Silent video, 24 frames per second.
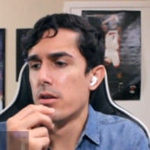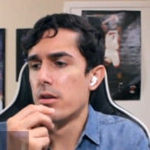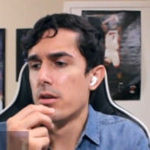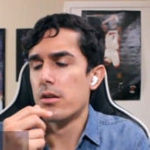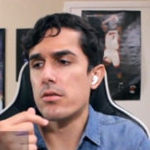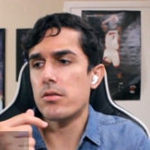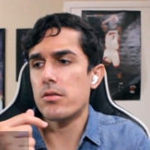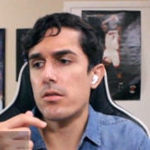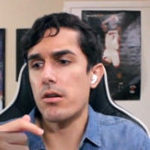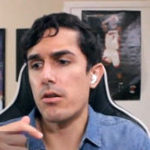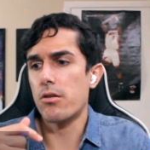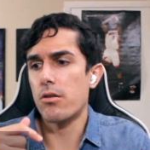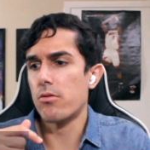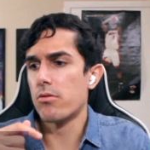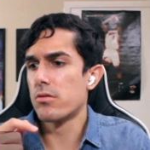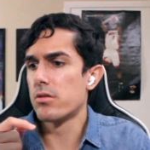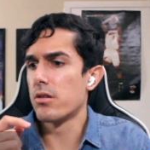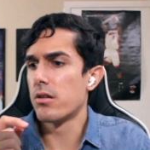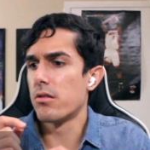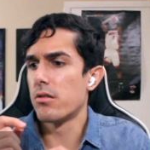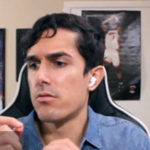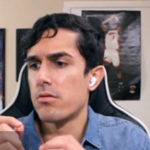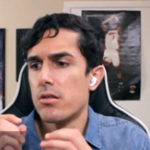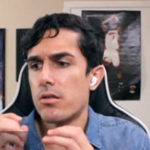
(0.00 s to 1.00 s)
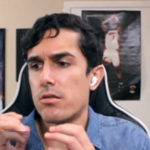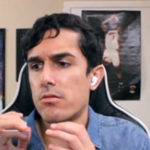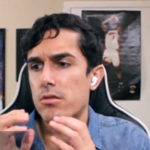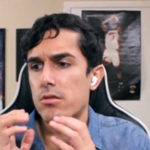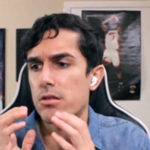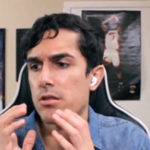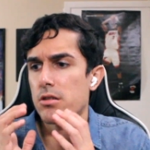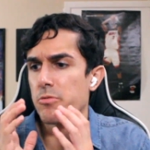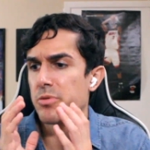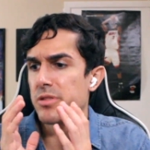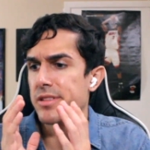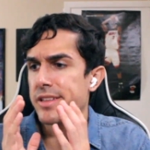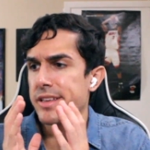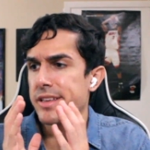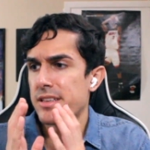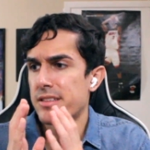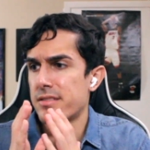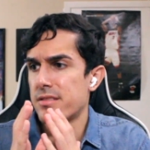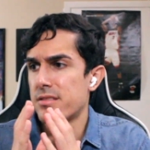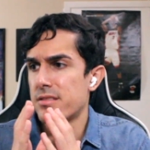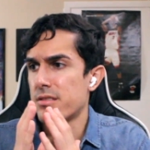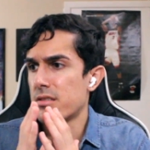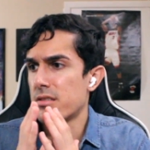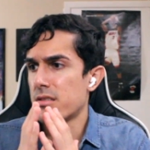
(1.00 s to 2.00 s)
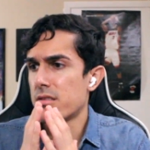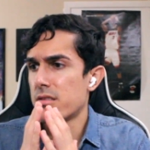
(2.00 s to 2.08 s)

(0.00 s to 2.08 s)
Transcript: No, no, no, no, please.